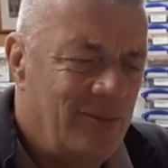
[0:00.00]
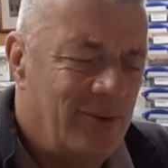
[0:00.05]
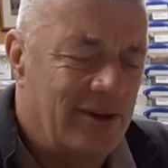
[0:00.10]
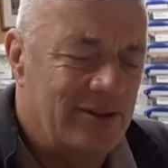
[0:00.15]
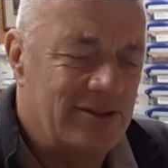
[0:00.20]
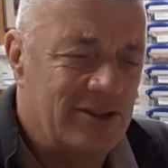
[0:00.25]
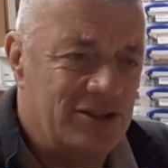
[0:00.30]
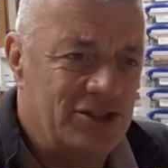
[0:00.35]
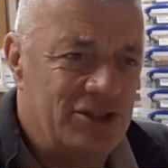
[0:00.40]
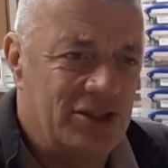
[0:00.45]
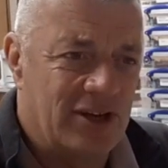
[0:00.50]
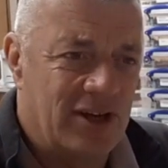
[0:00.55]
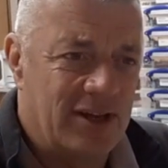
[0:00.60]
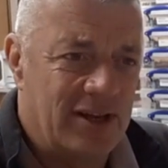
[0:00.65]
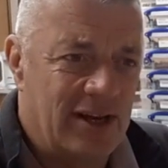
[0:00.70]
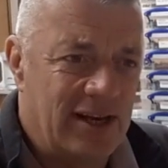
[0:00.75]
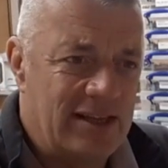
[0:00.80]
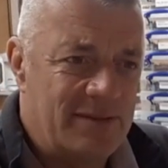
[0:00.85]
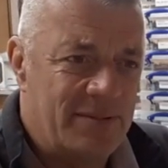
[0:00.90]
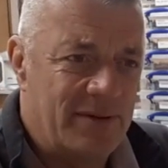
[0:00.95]
That's a
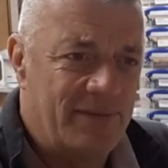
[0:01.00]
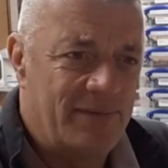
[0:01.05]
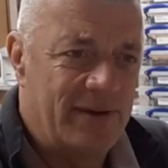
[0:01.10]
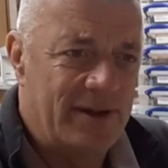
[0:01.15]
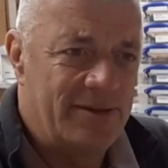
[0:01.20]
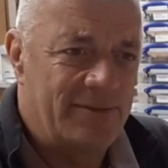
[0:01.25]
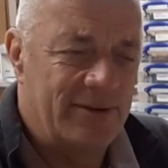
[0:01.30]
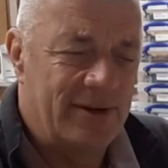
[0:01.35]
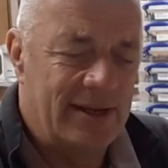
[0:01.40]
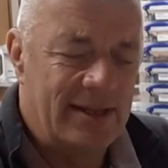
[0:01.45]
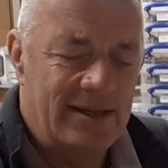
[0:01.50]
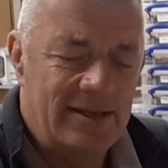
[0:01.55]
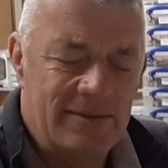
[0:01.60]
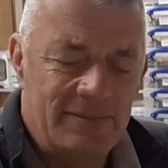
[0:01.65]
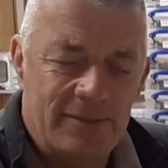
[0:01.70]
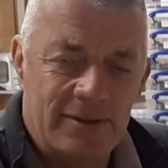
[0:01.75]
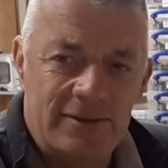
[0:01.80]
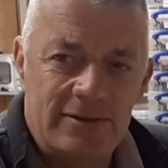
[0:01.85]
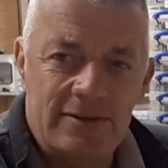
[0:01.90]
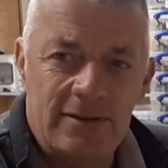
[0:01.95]
giant leap of faith, really.
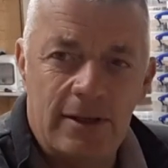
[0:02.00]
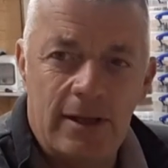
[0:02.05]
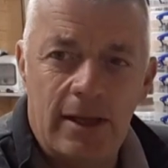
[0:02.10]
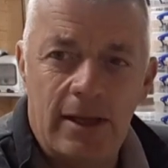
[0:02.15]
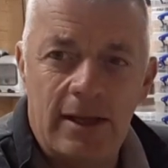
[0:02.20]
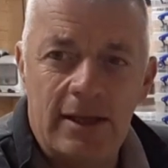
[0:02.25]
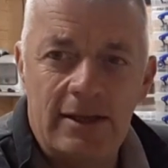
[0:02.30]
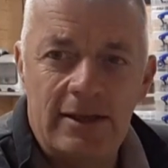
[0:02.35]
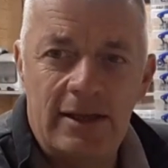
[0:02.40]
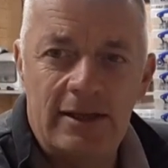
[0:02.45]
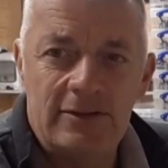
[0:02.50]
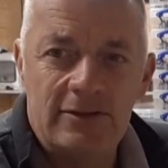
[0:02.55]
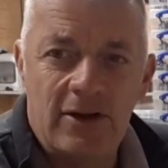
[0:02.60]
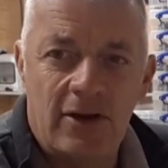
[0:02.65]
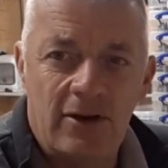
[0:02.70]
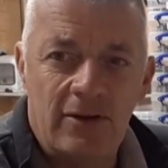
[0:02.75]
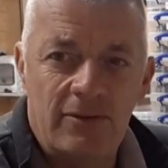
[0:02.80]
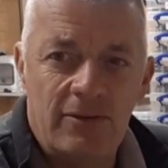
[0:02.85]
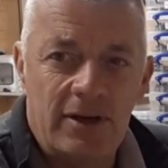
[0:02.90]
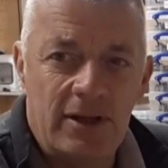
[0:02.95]
It's
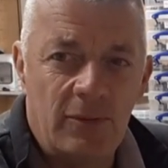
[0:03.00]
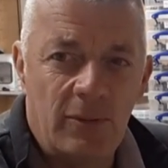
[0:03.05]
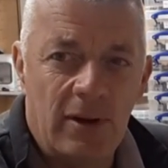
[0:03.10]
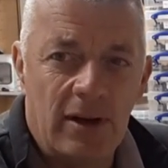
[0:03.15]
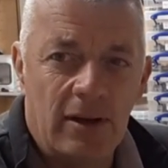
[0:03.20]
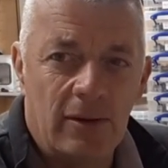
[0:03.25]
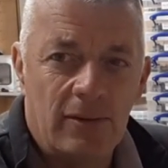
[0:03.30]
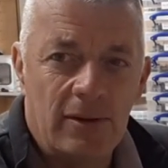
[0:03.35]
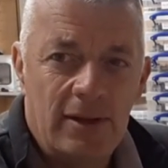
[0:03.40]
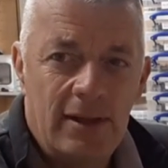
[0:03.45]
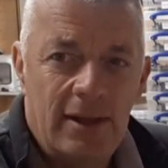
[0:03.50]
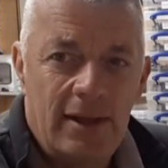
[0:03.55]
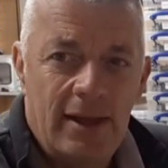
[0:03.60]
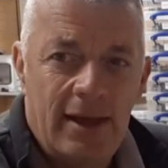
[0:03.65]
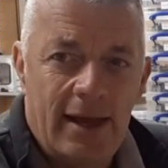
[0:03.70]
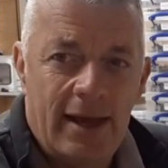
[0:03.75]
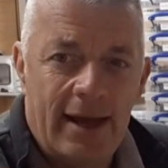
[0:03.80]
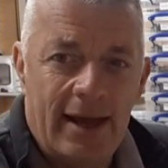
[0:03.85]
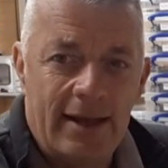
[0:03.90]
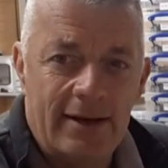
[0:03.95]
going really well,
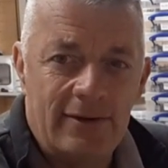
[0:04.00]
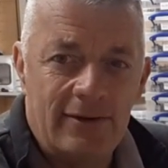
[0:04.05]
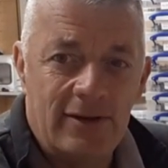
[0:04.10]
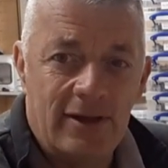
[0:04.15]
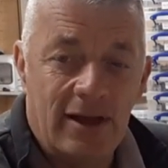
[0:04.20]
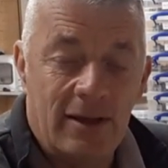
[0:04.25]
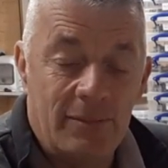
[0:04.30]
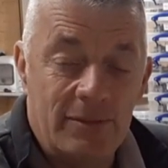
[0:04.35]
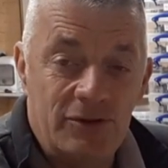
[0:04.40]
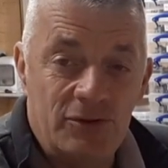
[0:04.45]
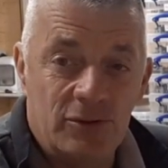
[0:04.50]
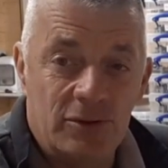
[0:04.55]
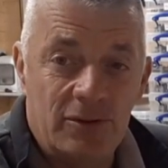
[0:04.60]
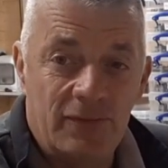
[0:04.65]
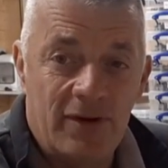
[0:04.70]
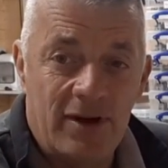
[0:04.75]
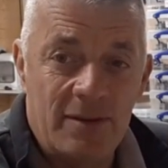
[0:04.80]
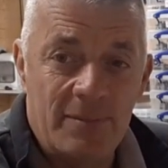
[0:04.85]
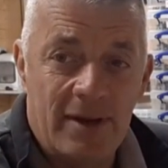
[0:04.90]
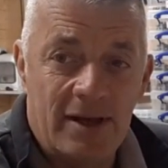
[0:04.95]
and I'm enjoying
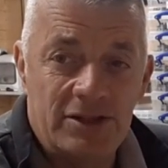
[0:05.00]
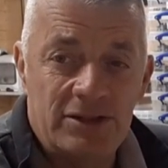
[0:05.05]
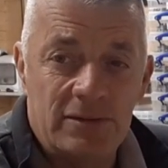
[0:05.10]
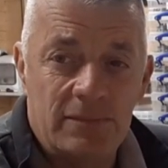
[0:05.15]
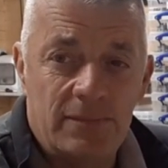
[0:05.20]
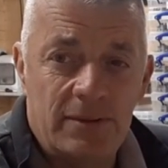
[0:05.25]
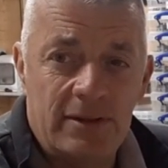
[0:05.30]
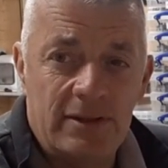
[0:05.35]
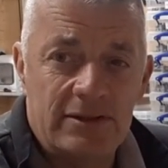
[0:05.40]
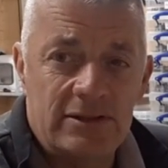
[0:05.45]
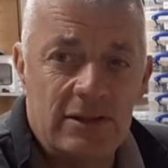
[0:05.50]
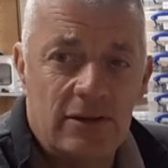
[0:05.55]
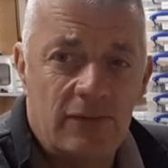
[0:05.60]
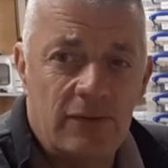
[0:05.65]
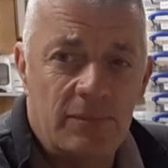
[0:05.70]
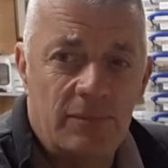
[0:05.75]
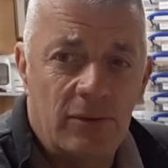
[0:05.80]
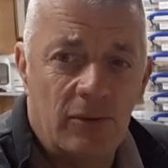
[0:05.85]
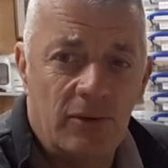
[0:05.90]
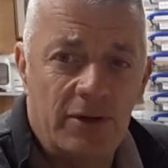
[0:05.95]
it very much. And being
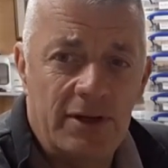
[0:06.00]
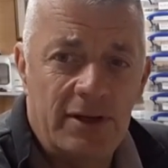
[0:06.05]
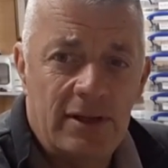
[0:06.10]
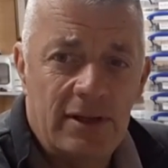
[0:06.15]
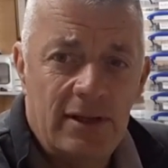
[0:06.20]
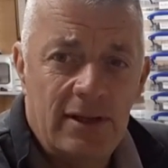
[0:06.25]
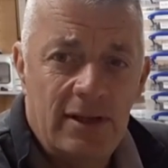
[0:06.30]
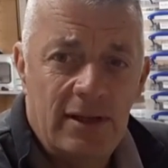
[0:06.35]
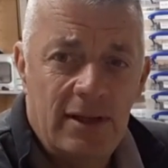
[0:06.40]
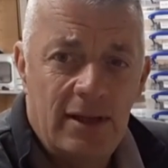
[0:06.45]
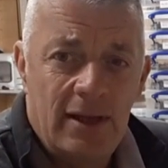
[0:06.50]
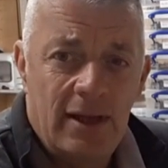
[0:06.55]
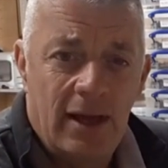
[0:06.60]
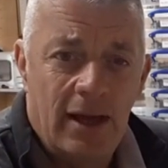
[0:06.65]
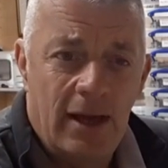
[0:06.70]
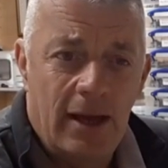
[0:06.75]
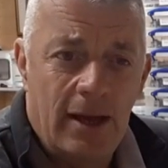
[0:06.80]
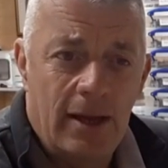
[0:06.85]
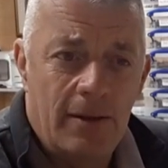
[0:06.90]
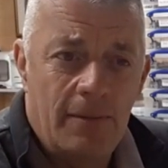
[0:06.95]
self-employed,
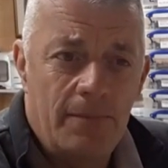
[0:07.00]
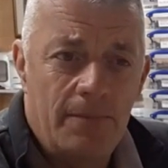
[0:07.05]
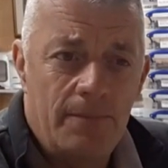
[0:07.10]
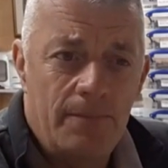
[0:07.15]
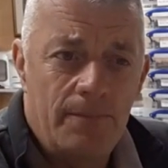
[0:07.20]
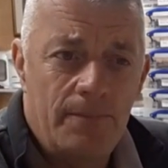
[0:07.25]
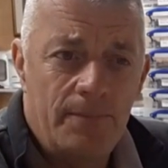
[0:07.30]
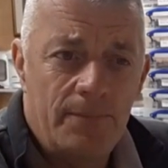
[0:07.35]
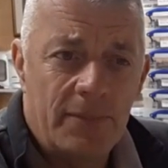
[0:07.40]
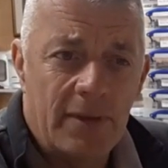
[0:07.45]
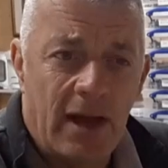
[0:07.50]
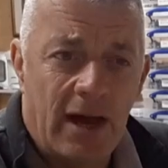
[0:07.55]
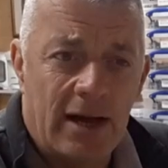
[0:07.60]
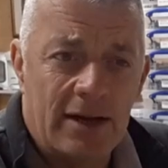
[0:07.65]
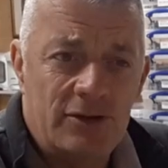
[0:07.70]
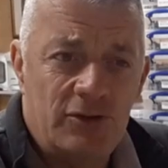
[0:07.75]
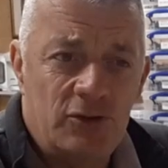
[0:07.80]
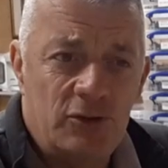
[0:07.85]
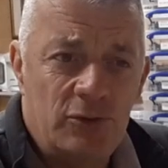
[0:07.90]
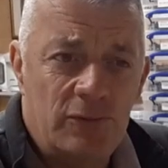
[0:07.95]

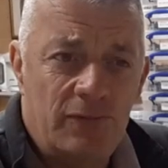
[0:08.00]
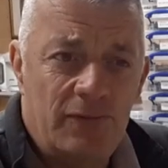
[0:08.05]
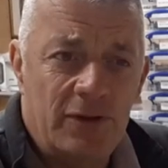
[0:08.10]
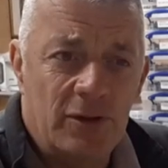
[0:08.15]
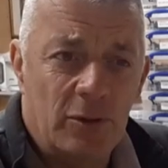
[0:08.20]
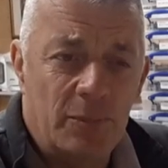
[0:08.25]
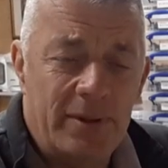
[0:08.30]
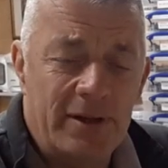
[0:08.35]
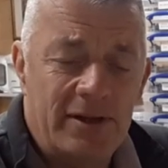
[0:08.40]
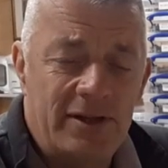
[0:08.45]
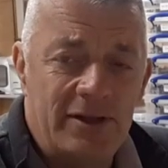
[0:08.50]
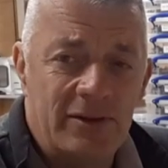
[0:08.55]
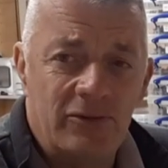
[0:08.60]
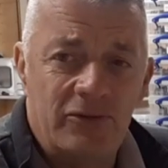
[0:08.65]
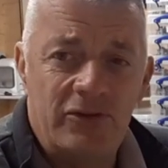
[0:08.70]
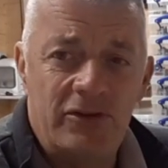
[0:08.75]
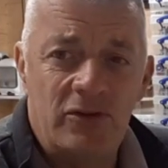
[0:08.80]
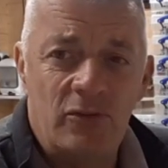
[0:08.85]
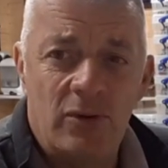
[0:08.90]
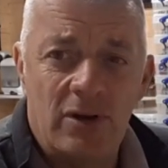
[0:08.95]
I do feel a bit
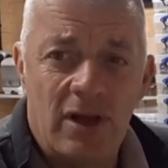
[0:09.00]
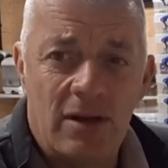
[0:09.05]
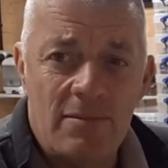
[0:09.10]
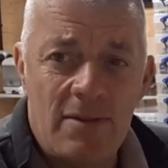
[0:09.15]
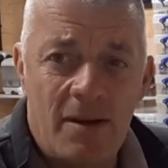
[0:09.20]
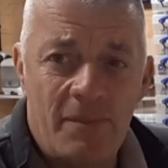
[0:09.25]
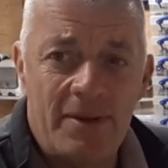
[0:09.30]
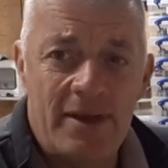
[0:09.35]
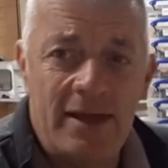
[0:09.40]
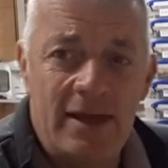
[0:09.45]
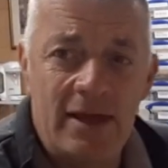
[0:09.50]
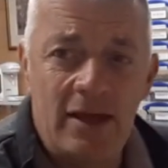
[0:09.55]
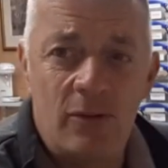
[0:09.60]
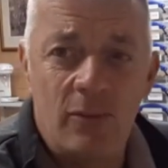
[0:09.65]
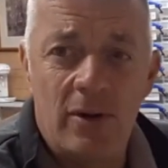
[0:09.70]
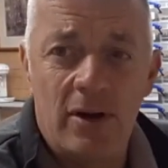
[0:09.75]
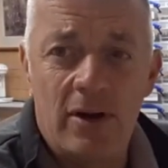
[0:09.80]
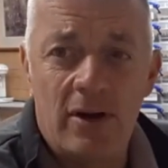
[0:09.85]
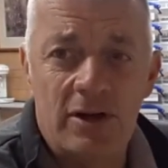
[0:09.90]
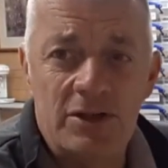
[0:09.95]
guilty when I'm up here
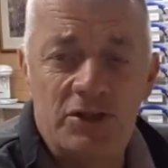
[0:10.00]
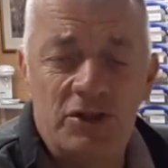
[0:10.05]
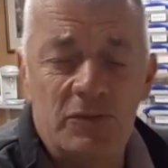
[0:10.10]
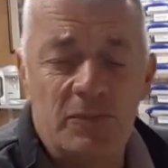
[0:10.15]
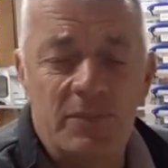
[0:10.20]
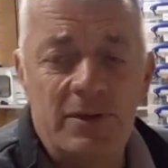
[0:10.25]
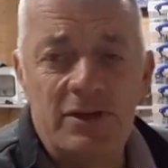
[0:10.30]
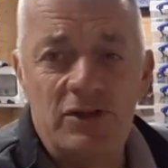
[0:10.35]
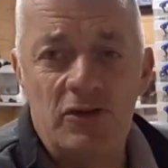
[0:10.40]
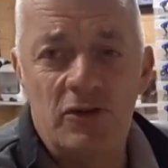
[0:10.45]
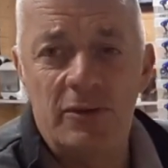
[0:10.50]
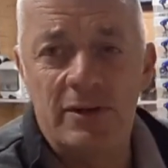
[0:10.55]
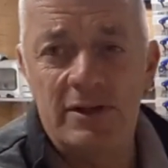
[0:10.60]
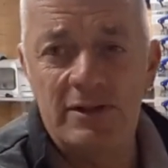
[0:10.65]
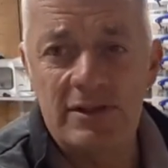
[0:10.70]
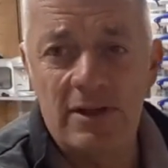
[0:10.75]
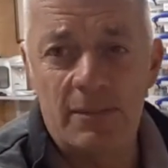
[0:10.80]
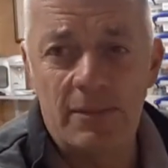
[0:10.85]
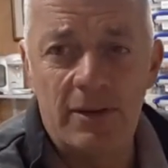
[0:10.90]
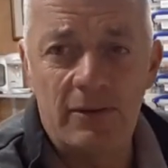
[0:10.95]
where I should be doing
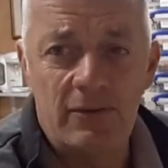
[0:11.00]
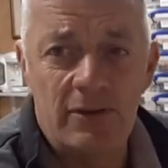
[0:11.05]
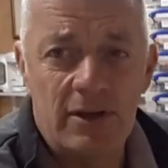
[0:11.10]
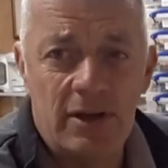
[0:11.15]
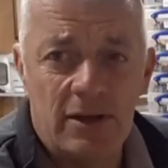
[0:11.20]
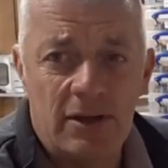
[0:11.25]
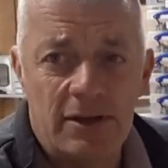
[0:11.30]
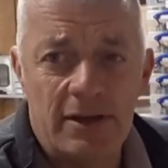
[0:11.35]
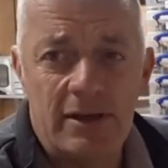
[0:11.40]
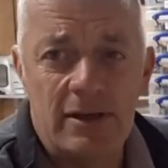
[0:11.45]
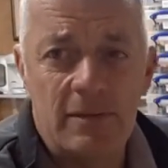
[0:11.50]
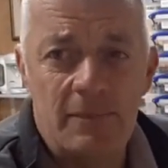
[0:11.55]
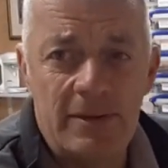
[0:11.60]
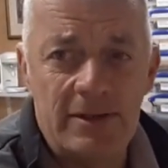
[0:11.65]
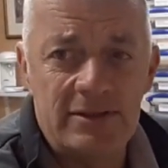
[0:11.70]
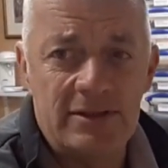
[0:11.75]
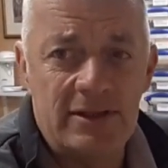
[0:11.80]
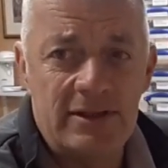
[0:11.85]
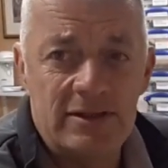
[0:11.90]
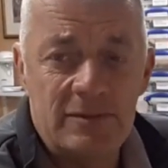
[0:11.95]
something regarding the
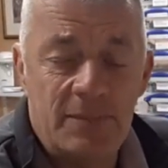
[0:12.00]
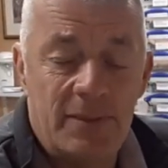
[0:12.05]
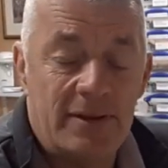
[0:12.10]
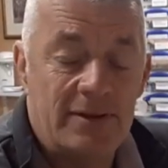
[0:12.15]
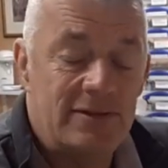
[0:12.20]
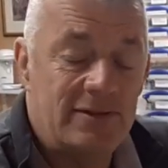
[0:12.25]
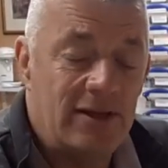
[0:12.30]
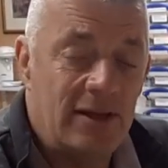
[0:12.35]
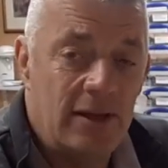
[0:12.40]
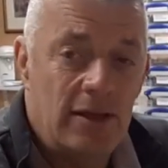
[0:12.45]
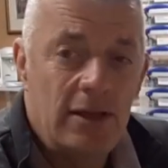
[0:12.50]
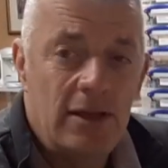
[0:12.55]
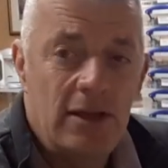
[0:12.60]
business, but